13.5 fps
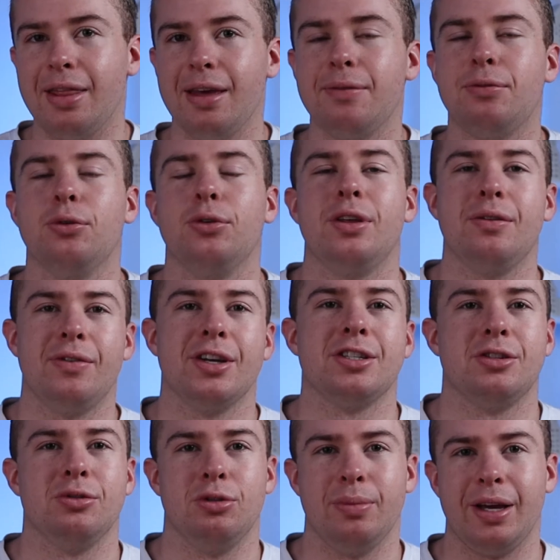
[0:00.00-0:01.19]
therefore the
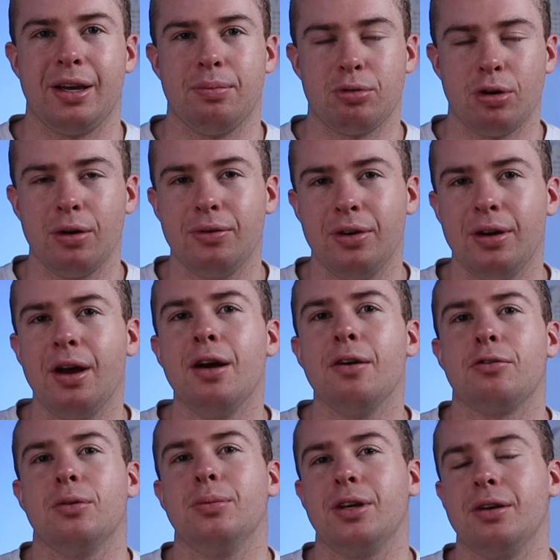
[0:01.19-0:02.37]
investor will make a profit
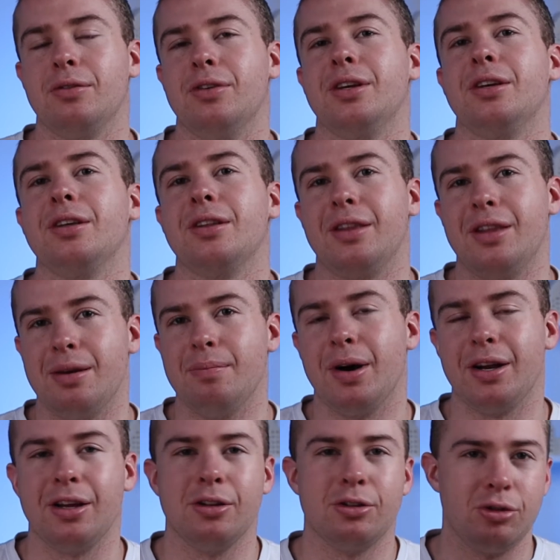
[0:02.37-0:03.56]
from giving their
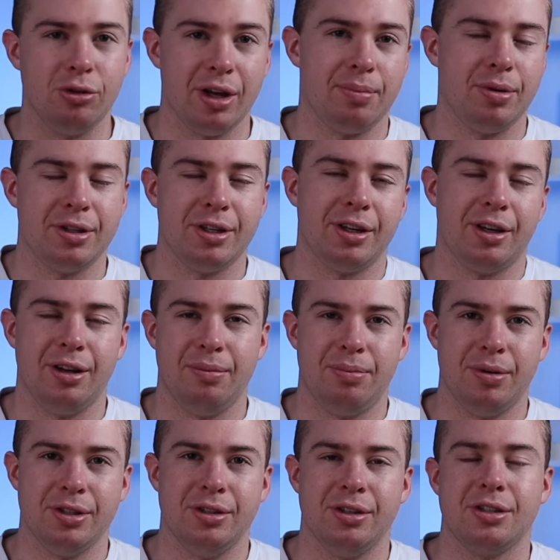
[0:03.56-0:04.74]
money to that particular
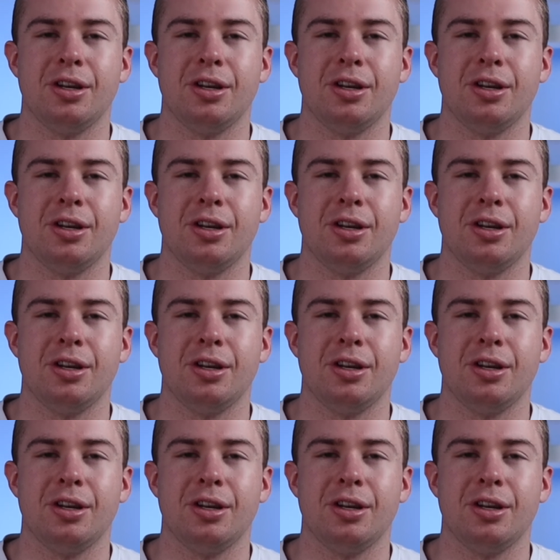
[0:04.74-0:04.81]
business.